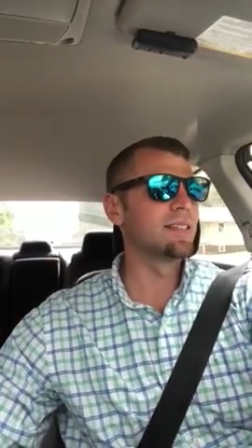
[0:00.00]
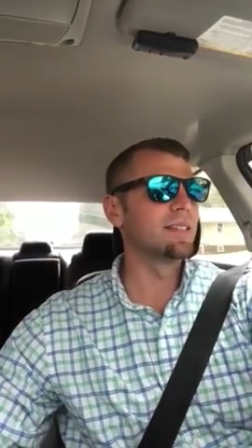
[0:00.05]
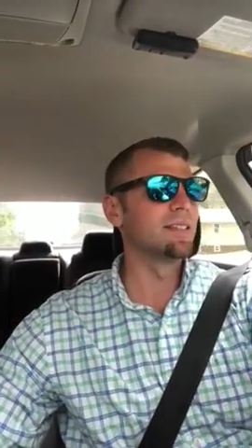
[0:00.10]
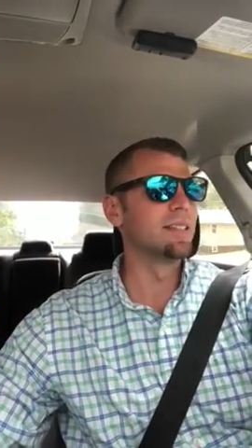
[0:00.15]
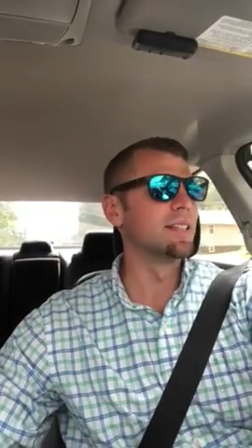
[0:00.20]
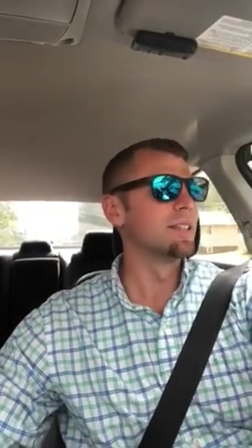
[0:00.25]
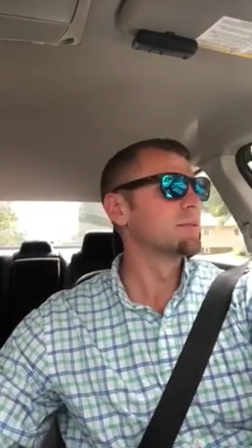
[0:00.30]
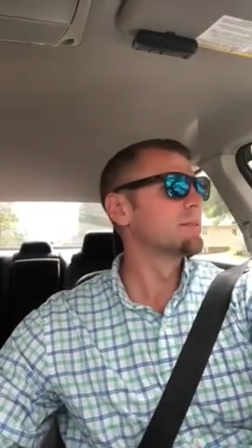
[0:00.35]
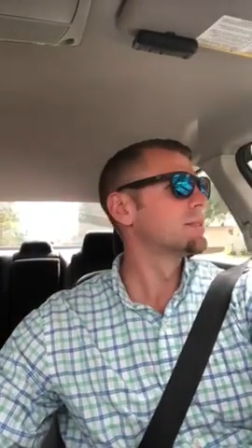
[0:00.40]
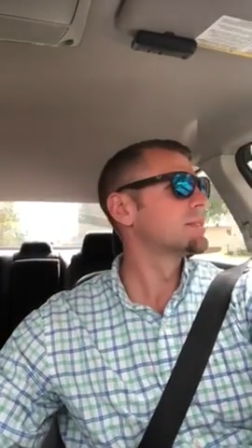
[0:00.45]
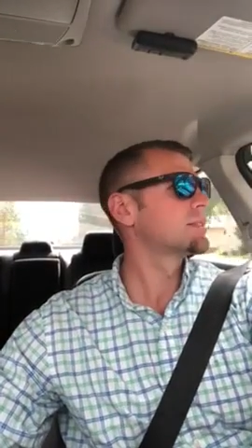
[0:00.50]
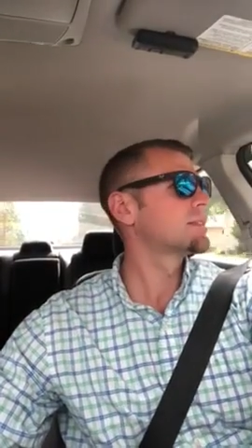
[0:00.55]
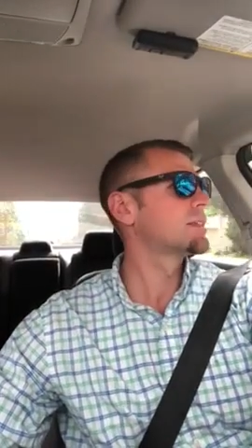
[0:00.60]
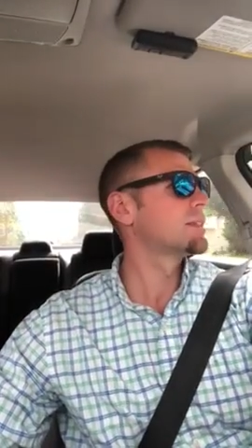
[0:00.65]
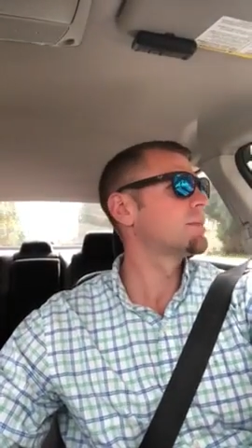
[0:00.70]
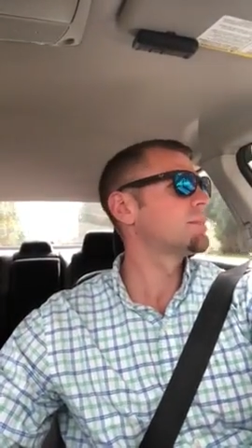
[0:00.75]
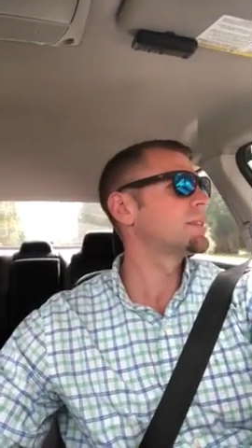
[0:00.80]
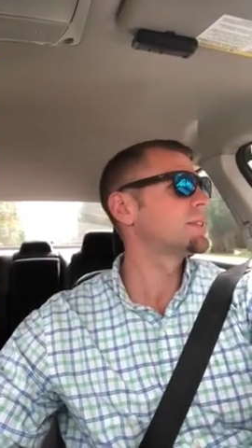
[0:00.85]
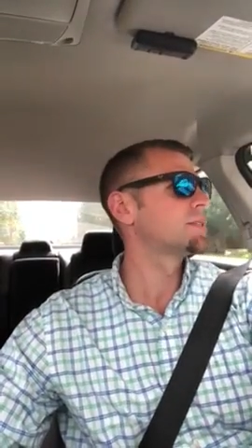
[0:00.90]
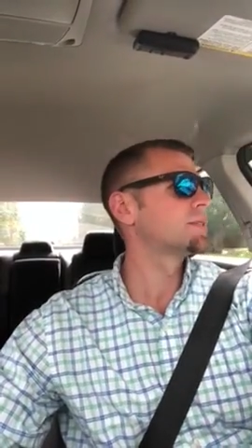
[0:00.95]
This one's
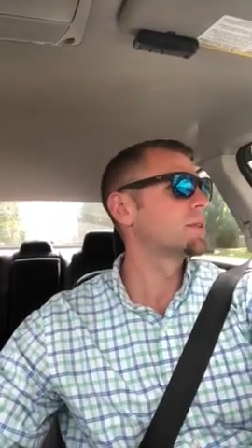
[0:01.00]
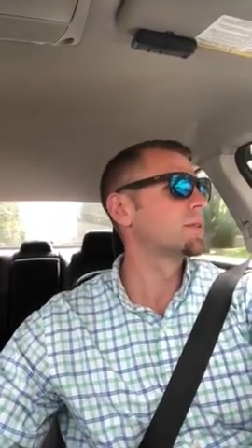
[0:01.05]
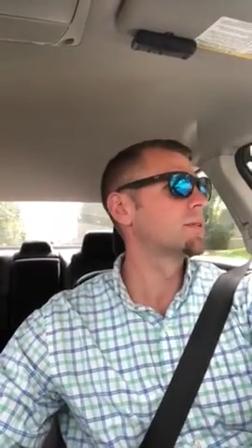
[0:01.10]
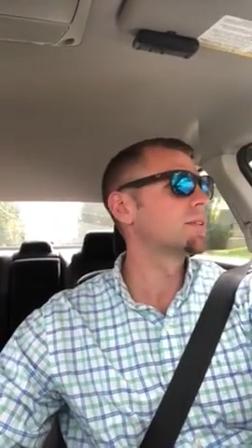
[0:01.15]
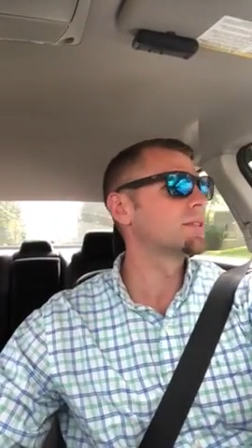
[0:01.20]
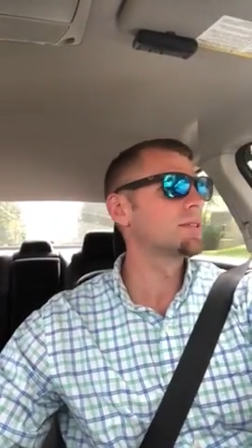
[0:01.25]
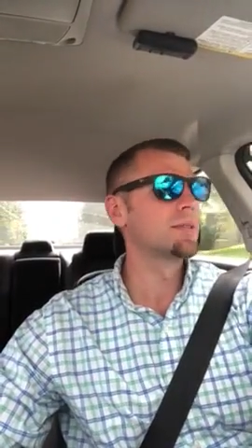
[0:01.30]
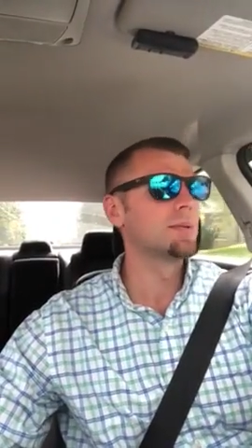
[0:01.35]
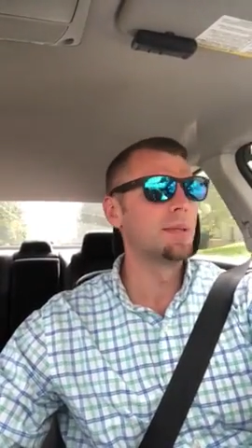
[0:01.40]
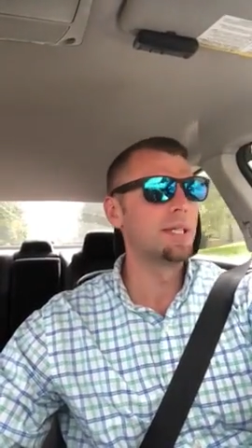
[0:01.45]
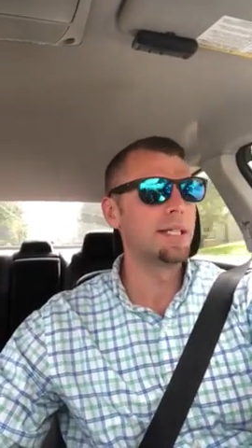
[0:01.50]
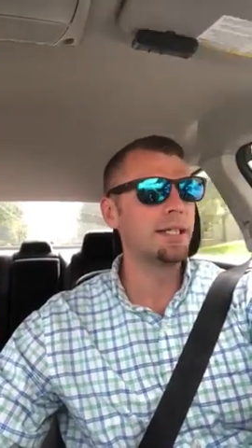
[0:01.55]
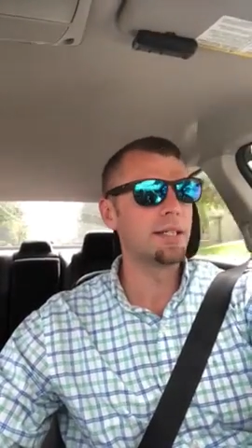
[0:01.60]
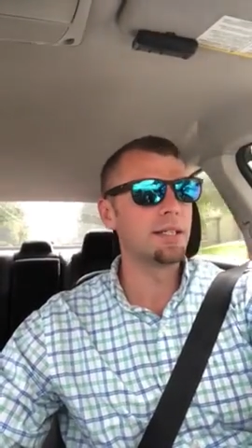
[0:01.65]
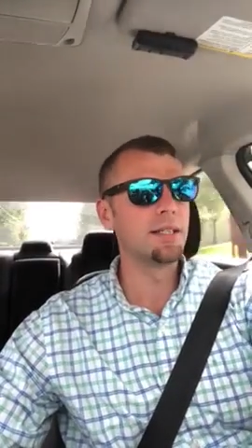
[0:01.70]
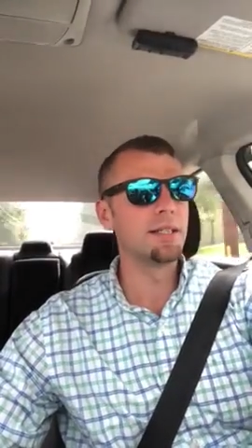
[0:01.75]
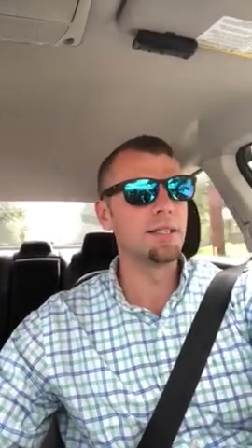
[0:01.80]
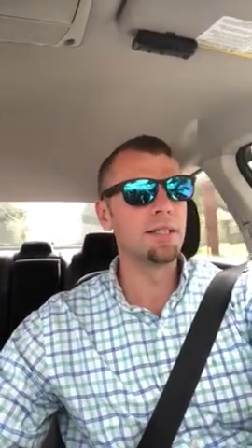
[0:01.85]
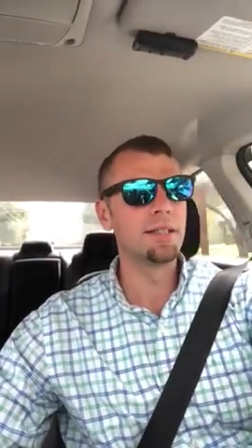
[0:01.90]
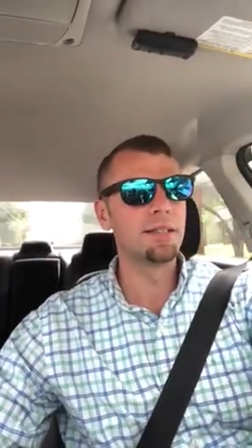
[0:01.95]
gonna be short and sweet
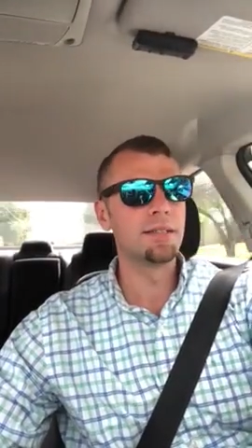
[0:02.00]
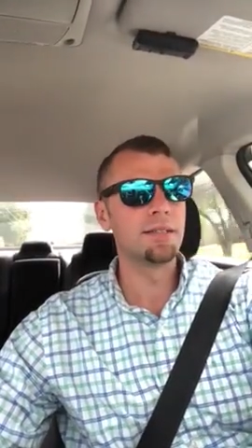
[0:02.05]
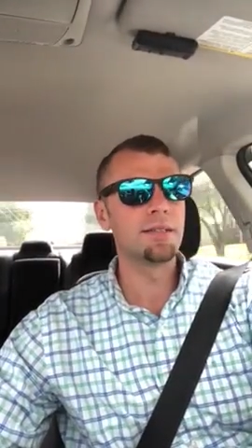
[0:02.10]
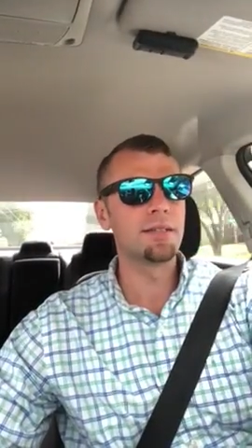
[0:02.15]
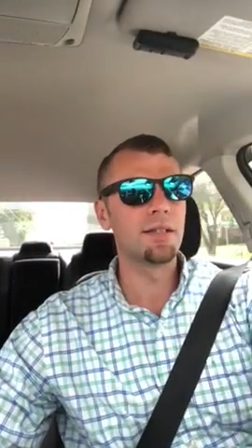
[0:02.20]
again.